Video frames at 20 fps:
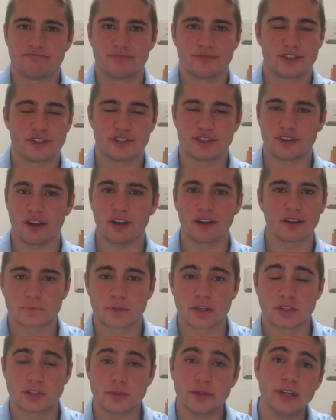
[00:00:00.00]
just start.
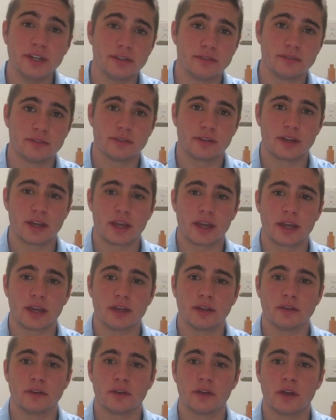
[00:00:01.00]
So I did,
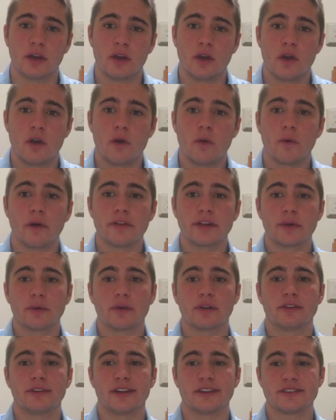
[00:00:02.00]
and while they
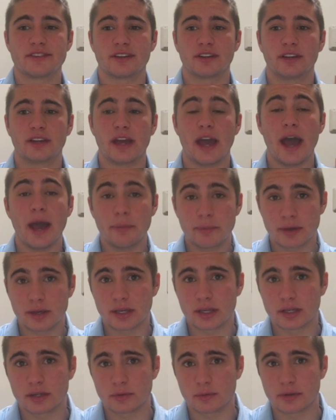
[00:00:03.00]
weren't necessarily happy
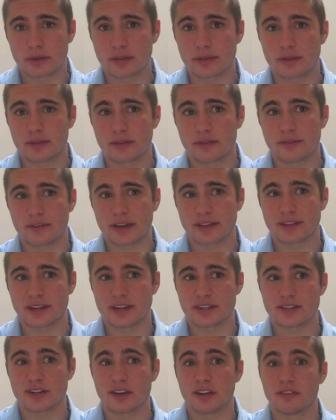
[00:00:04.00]
with the fact that I
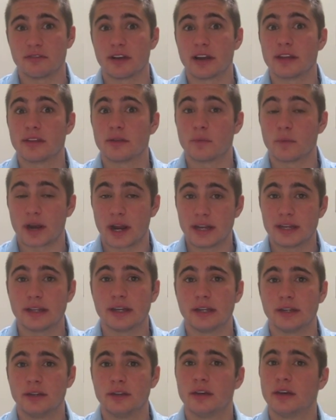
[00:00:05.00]
started right when I did,
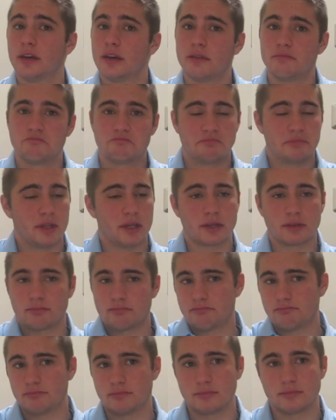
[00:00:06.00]
they,
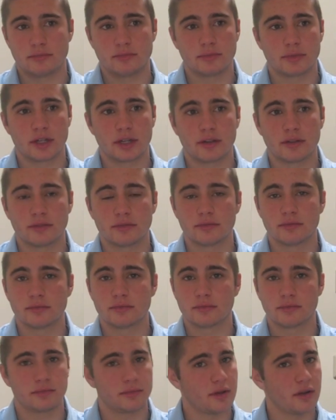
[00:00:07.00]

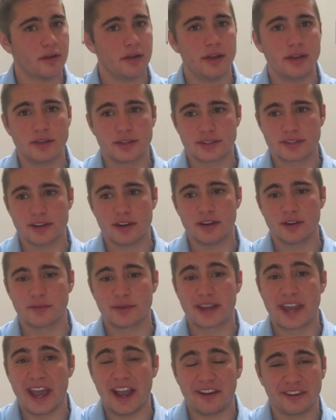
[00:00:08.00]
all right, you started, we
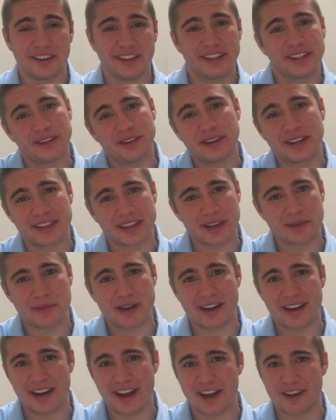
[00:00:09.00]
can't really do anything
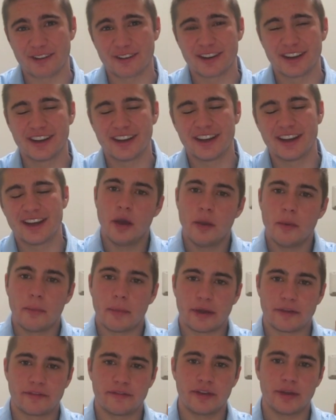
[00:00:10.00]
about it now.
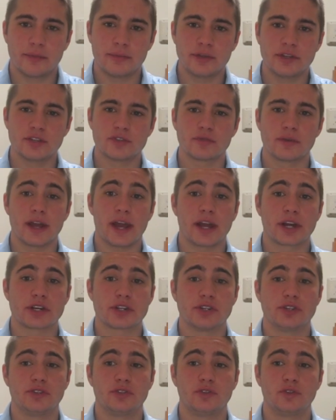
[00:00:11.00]
My family's
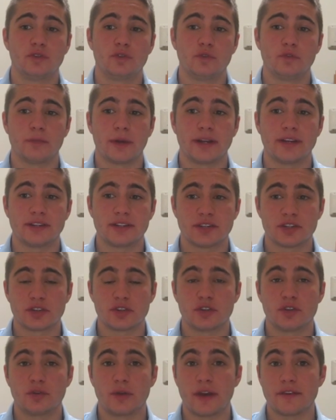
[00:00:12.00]
reaction to my
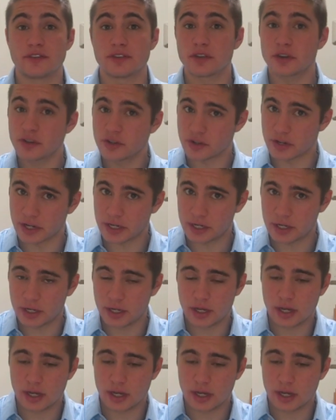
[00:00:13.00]
decision to have surgery,